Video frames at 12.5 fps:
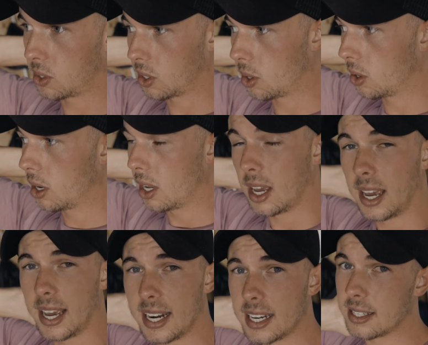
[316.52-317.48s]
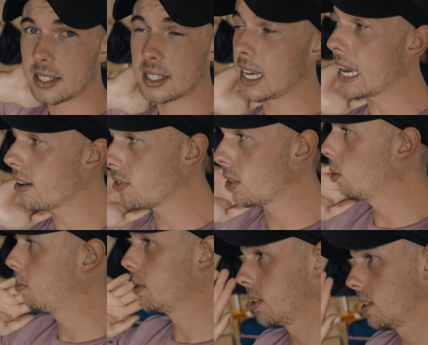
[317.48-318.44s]
So the
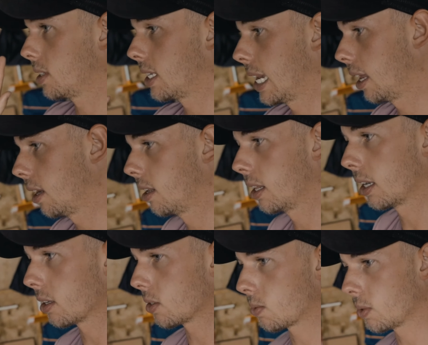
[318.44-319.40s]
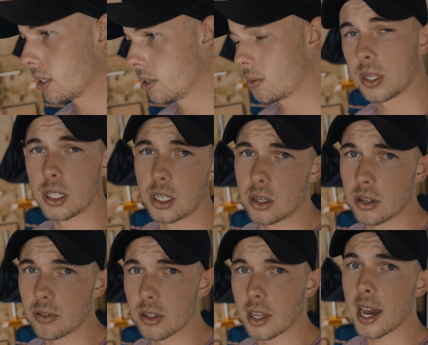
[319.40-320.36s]
envelope is insane. Like, it's really, really
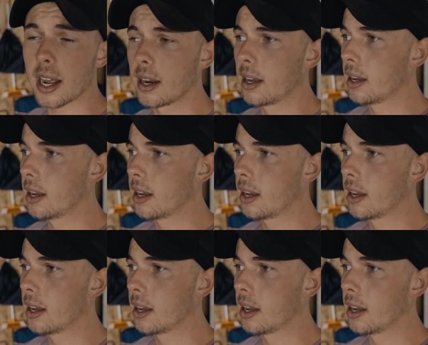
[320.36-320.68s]
good for that.